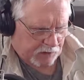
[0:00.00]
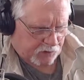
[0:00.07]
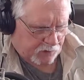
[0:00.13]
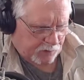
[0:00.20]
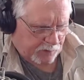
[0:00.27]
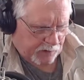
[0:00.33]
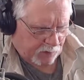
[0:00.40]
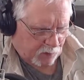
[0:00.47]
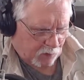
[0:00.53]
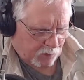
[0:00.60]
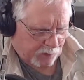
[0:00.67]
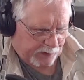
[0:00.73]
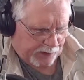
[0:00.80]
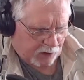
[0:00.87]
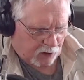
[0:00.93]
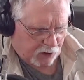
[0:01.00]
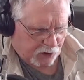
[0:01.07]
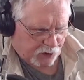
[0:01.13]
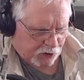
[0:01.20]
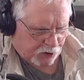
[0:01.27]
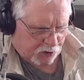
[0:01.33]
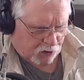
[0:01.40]
Remember when we all
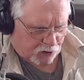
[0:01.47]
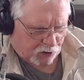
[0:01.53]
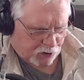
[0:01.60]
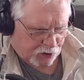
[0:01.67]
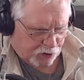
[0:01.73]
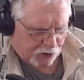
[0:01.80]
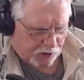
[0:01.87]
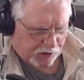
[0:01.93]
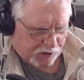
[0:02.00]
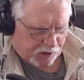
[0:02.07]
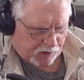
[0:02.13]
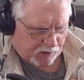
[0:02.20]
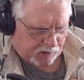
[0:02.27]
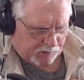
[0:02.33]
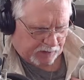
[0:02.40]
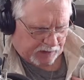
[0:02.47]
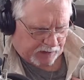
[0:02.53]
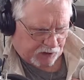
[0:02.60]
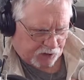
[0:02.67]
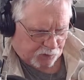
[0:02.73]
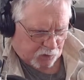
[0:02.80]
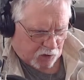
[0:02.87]
just got our shots and
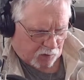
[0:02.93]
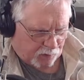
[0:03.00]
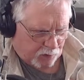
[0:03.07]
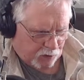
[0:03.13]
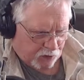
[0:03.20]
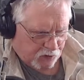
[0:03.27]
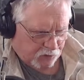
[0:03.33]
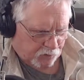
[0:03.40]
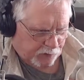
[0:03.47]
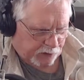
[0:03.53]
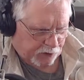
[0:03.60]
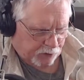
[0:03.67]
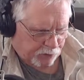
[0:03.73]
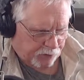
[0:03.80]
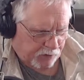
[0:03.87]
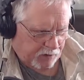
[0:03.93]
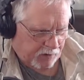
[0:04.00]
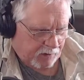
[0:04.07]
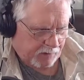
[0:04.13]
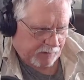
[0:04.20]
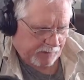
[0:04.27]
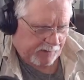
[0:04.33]
eliminated smallpox from the earth?
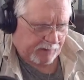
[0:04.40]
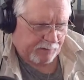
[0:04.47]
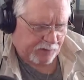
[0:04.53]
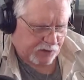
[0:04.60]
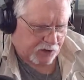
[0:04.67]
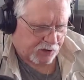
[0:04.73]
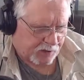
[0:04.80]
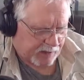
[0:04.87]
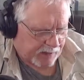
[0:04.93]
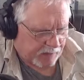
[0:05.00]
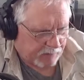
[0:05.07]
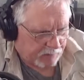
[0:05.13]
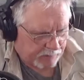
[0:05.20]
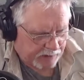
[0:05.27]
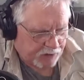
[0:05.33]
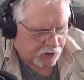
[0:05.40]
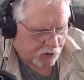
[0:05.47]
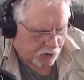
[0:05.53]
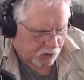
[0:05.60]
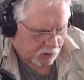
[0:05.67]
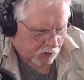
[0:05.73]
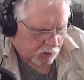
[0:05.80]
I miss that. Me too.